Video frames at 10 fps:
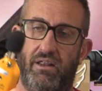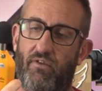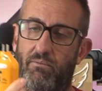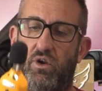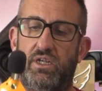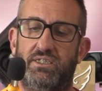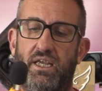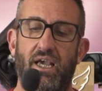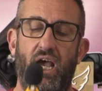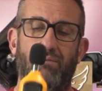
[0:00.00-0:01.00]
if I'm honest,
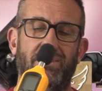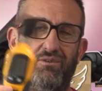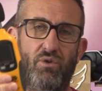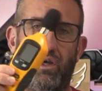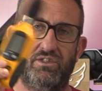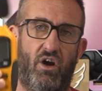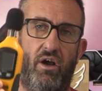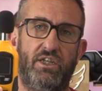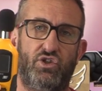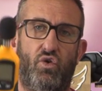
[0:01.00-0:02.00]
I'm still not
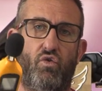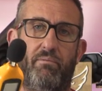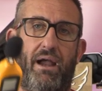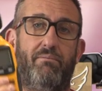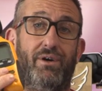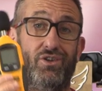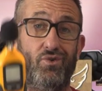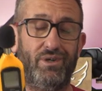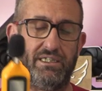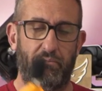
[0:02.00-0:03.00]
entirely sure about my
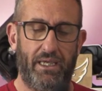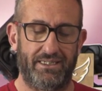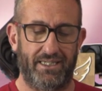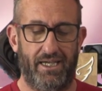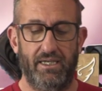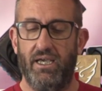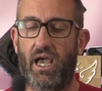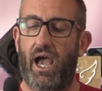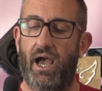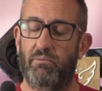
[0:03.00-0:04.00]
noise meter,
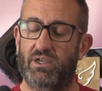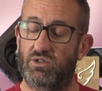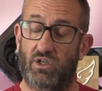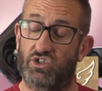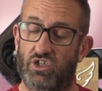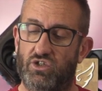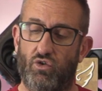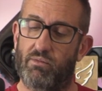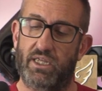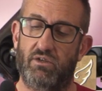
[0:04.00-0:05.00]
because I just
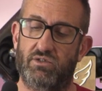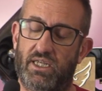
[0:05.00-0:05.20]
normally use